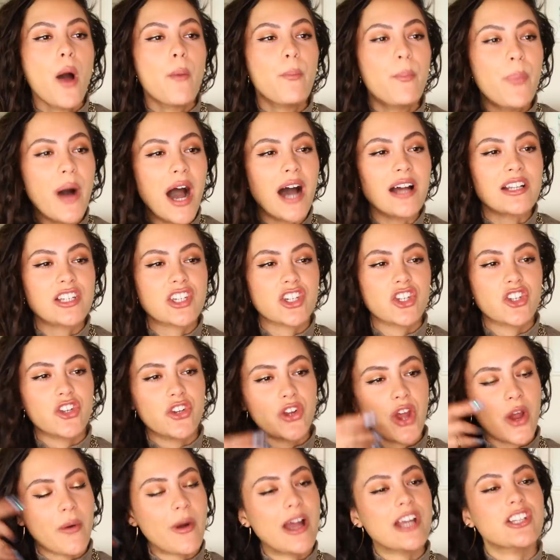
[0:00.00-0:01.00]
But, you
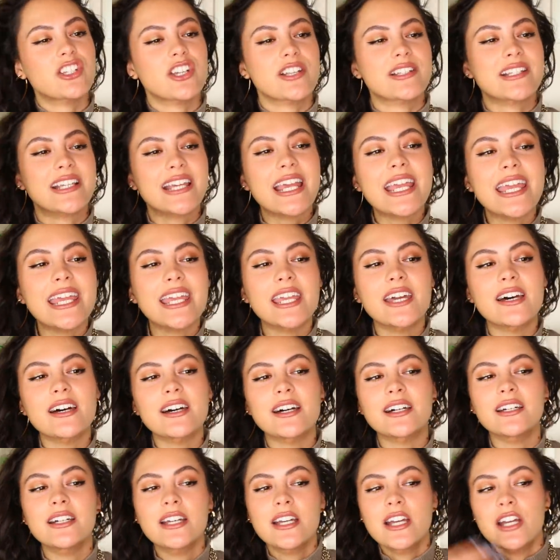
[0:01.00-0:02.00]
know, I just
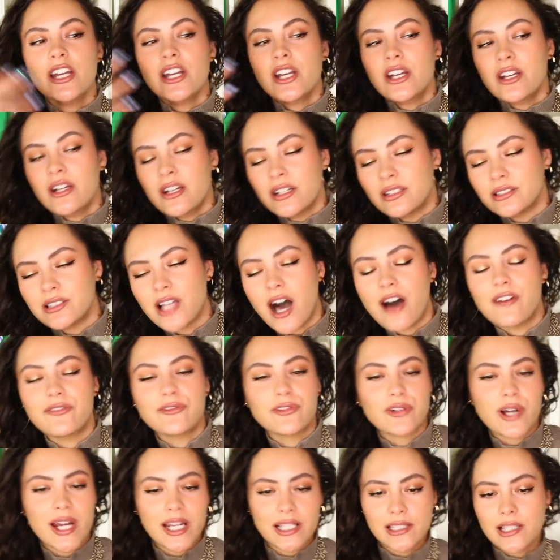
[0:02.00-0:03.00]
hear love
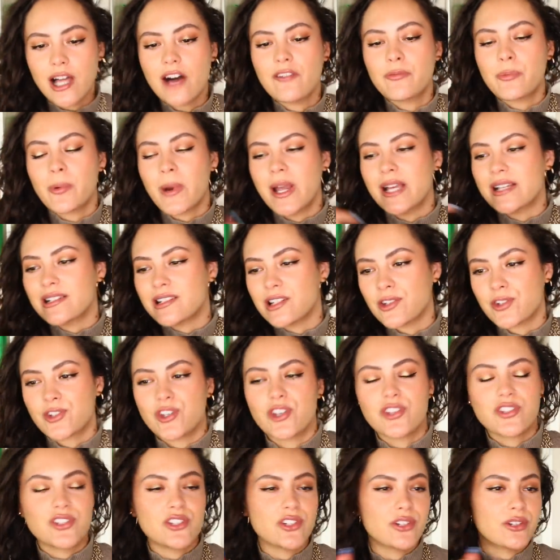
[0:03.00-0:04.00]
ring, love bracelets,
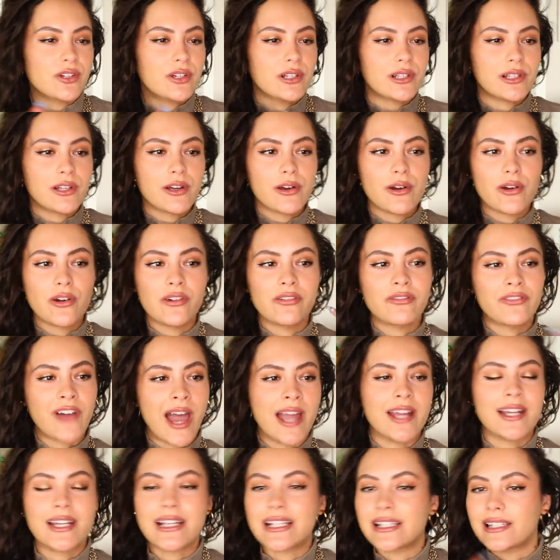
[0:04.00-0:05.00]
Justin Clerc,
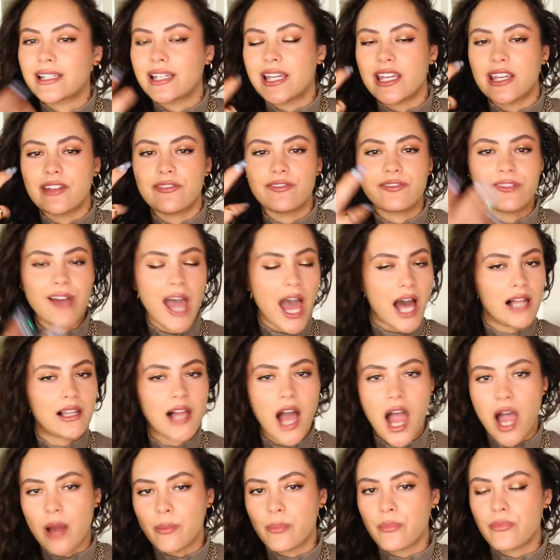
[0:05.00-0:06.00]
Van Cleef,
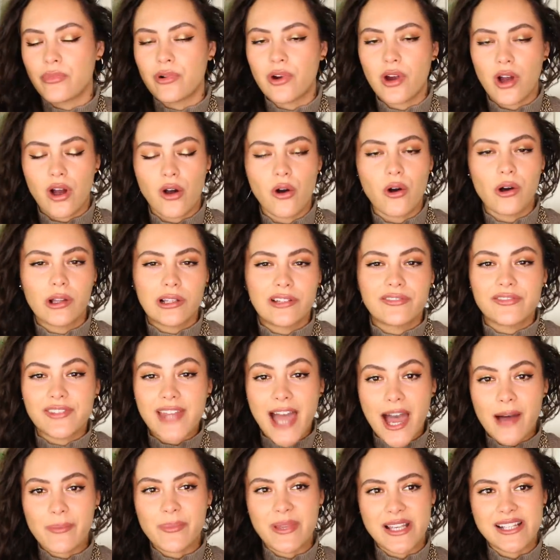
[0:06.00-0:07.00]
Alhambra, all of
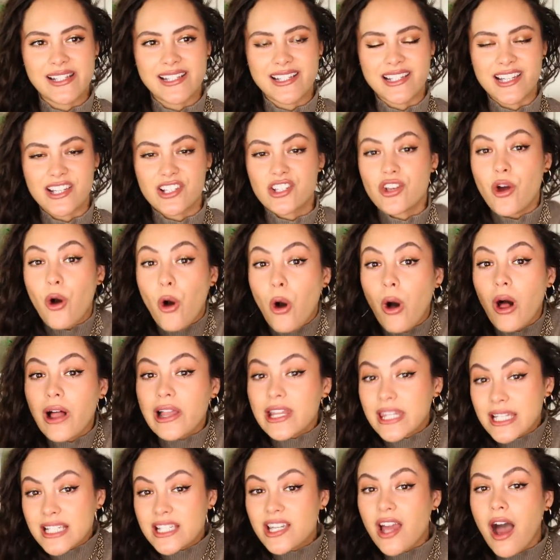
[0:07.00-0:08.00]
that business all
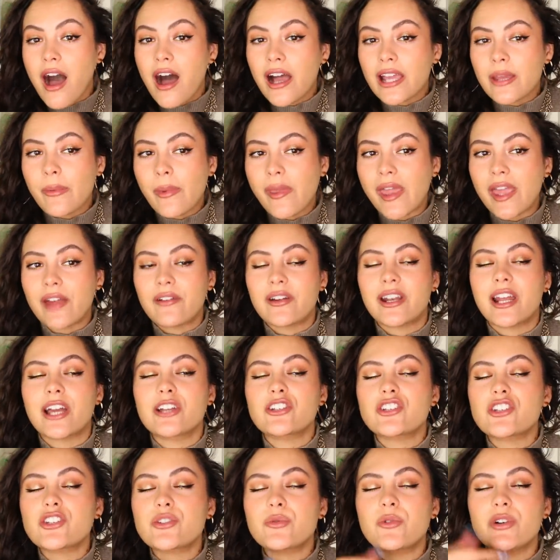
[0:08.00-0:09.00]
the time here. And I
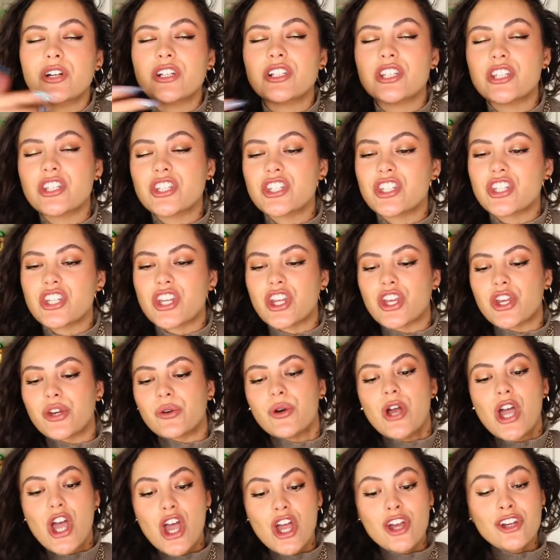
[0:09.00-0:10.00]
just wanted to
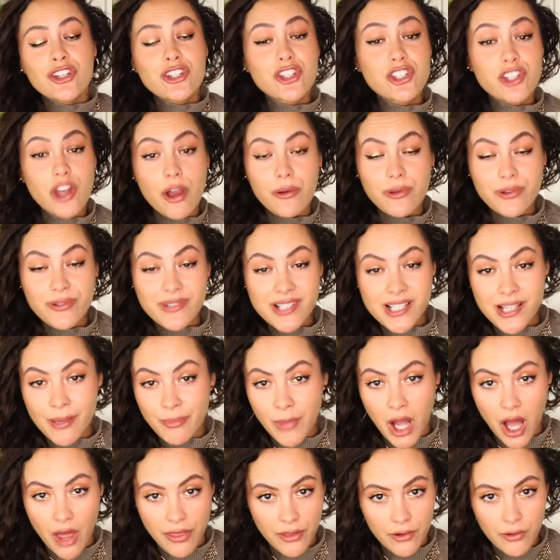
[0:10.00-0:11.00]
show you some
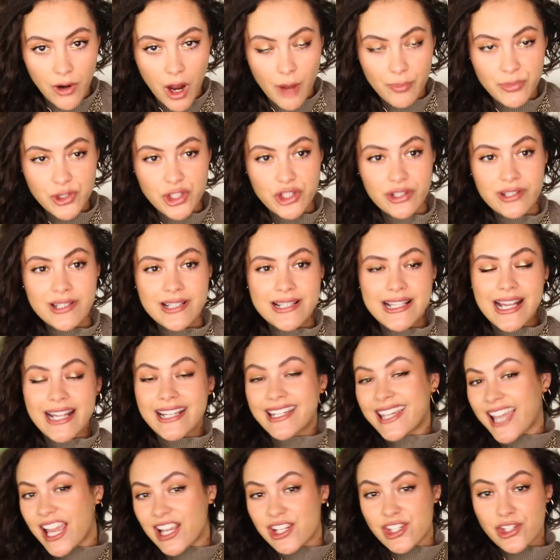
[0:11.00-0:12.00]
other options in
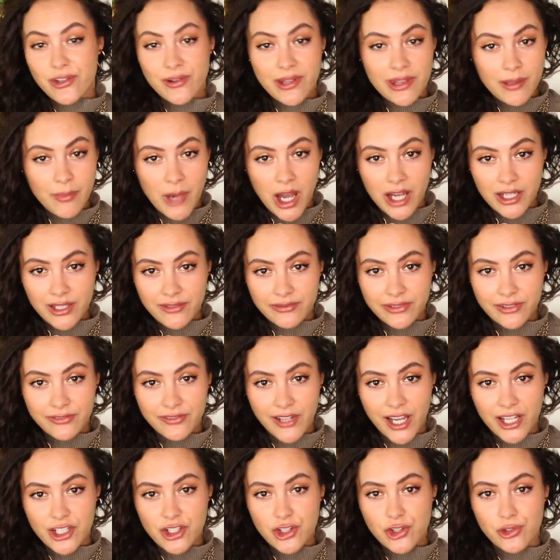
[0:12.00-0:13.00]
case you're in the market for
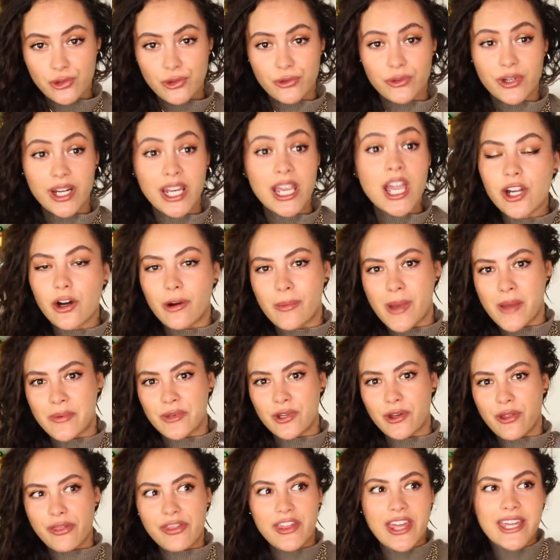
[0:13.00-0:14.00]
fine jewellery, or maybe
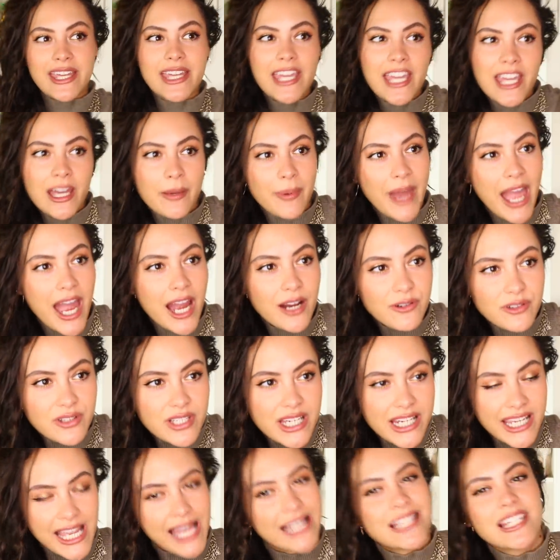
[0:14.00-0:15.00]
you're thinking about
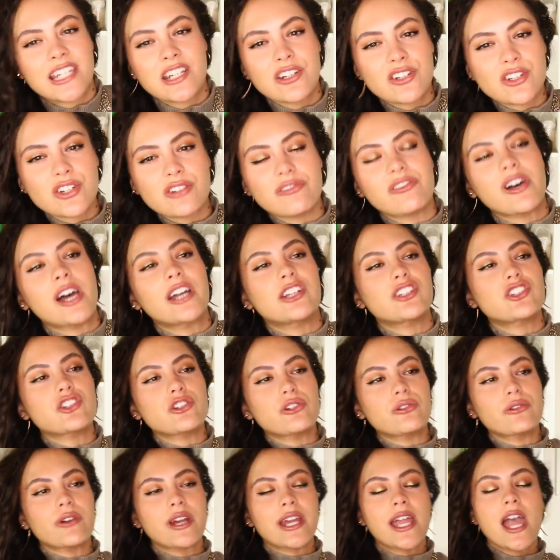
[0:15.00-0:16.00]
getting into fine
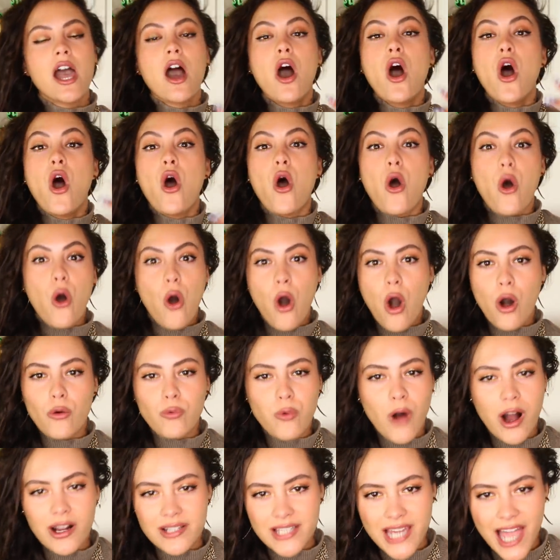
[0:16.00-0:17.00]
jewellery, or
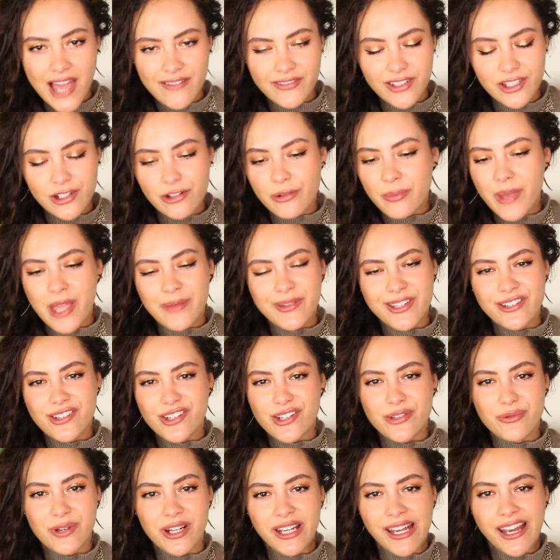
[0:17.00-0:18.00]
whatever, or maybe you
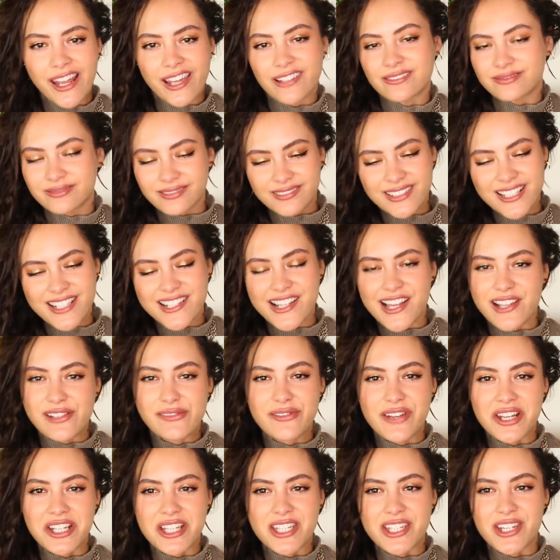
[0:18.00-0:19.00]
just want to know, because that's
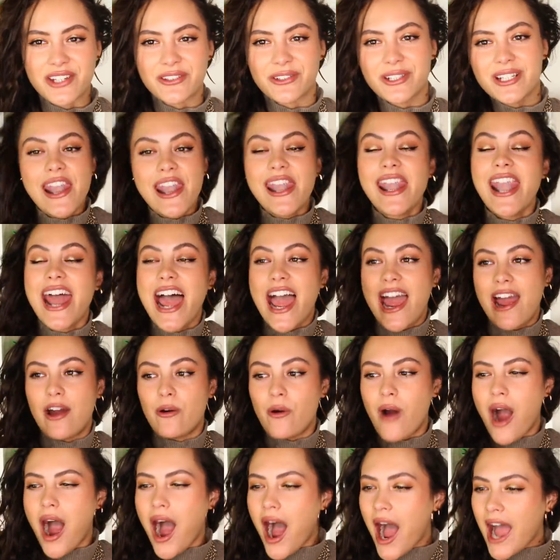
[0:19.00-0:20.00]
fun too.
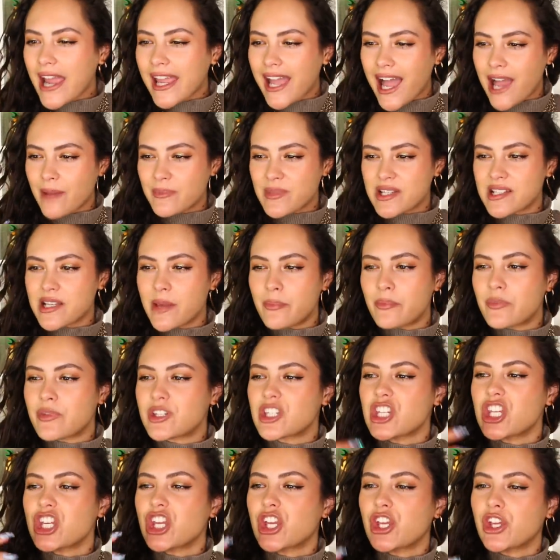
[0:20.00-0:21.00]
Now, I am
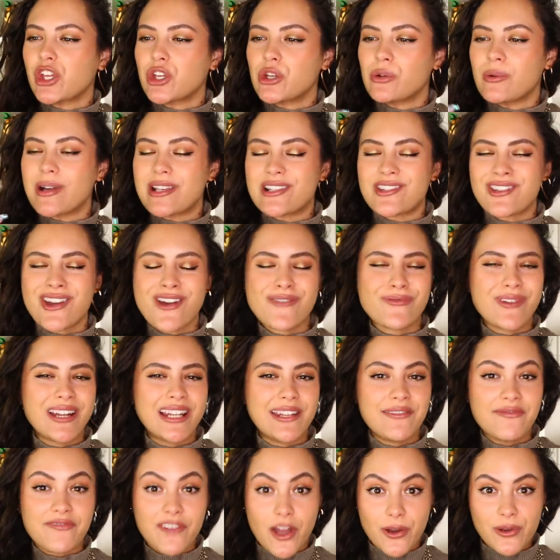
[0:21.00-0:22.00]
somebody who has not
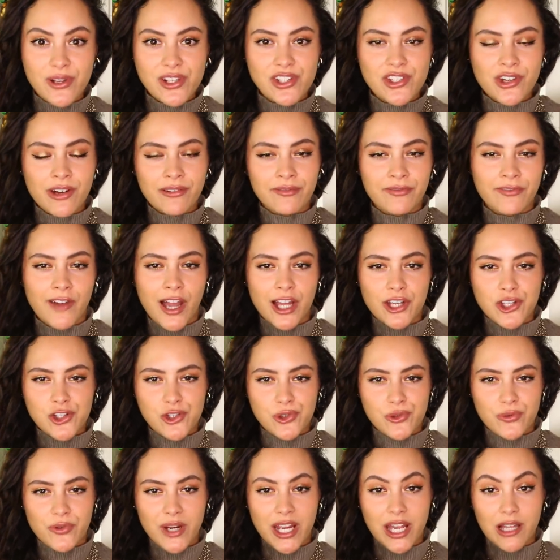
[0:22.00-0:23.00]
really focused on fine
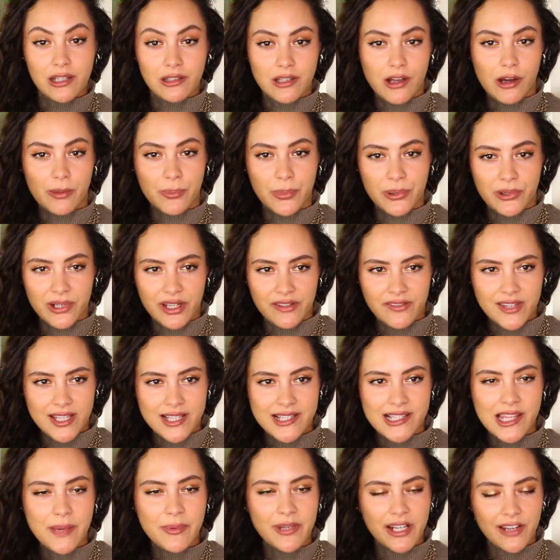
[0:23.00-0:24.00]
jewellery a lot
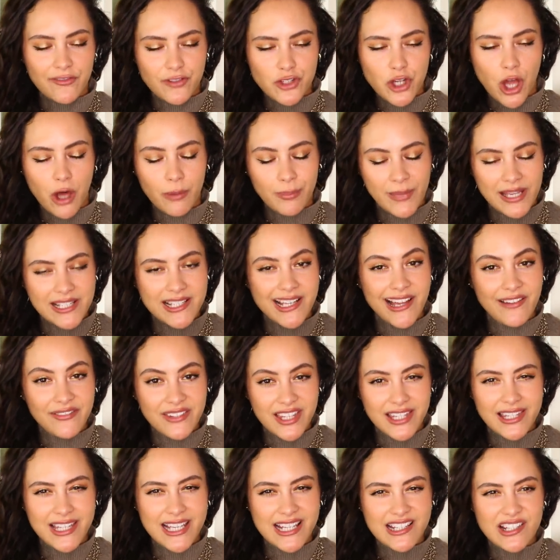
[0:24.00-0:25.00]
previously, but I've told myself
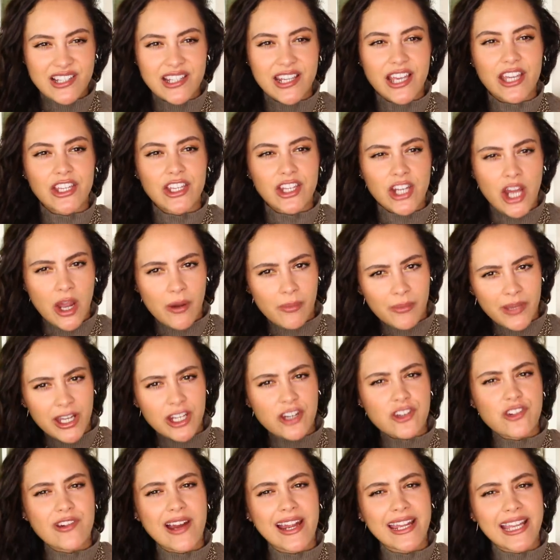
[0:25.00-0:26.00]
that this year, you know, I'm going
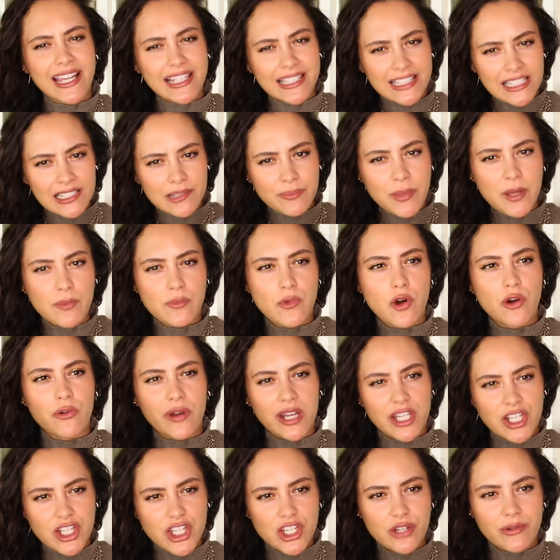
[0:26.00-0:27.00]
to try and get a little bit more
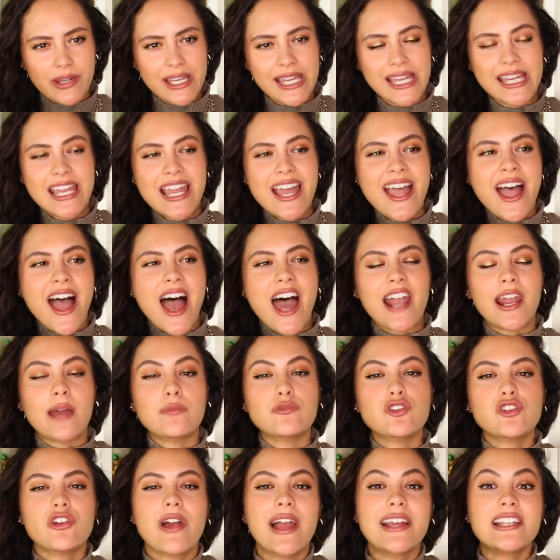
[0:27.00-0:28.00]
into it, and I'm
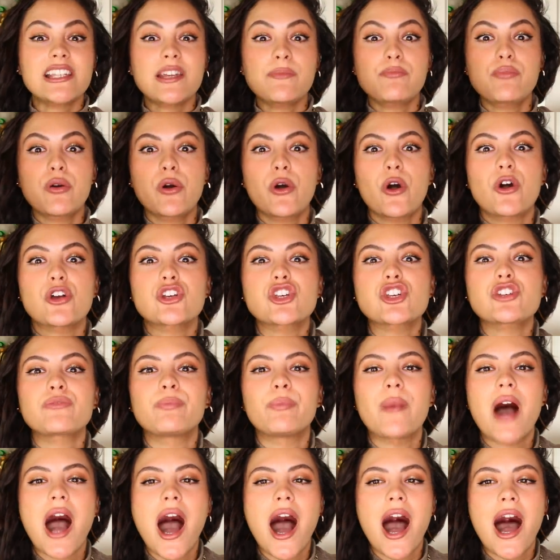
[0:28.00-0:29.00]
trying to push
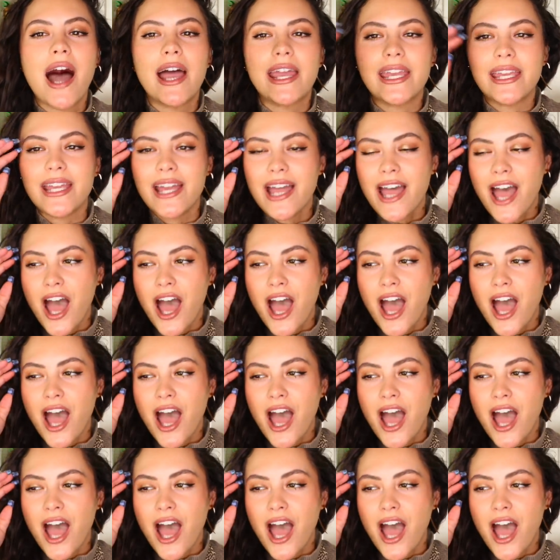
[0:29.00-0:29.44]
my